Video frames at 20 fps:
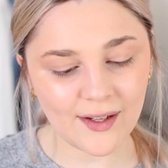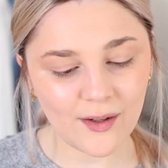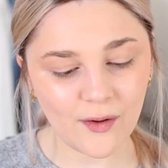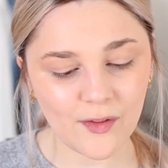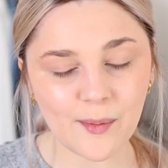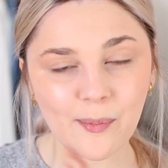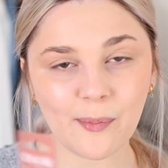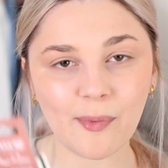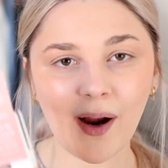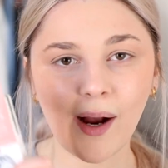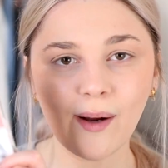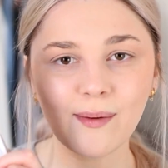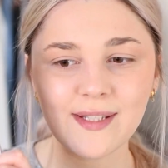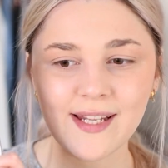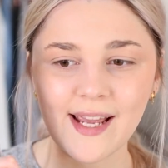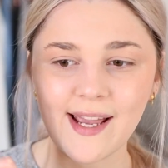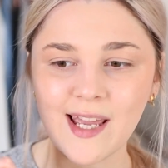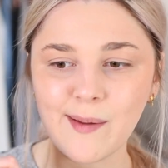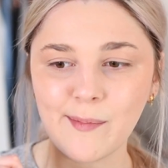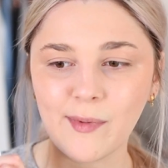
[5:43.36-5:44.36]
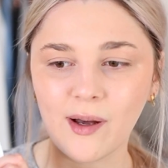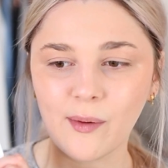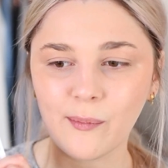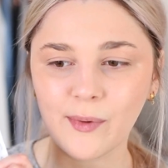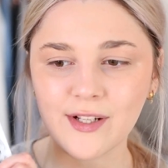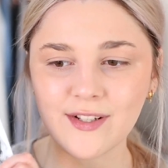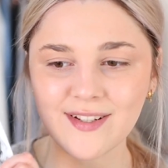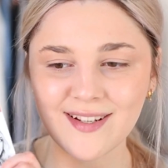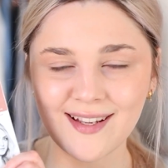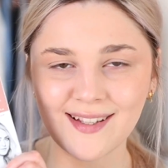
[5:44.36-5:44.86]
then I got the Brow Tamer,
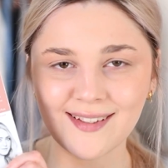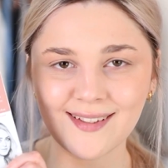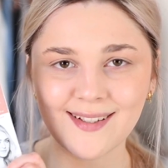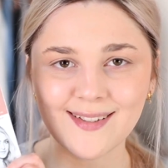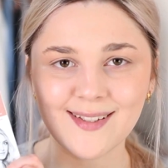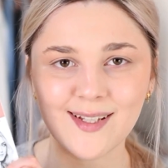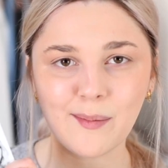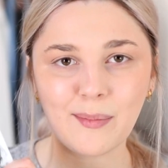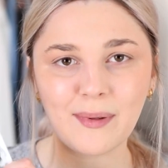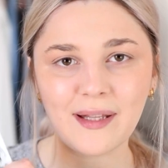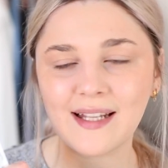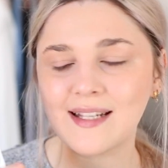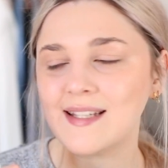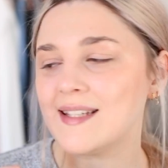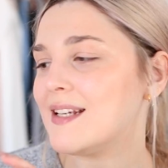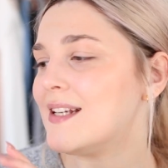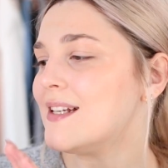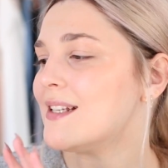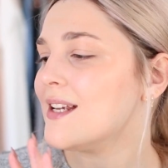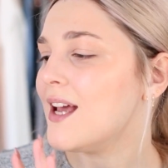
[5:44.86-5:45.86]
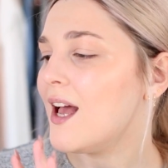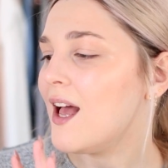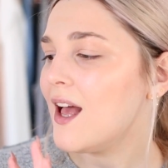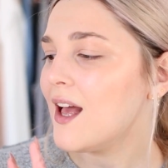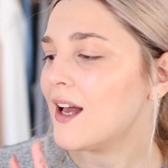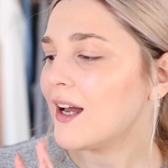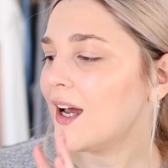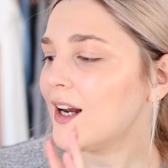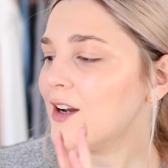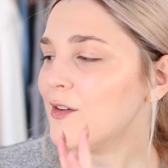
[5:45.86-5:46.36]
which is a double-ended
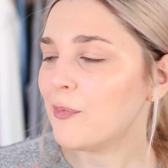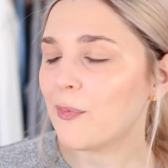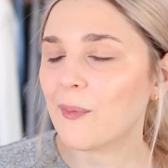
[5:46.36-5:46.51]
kind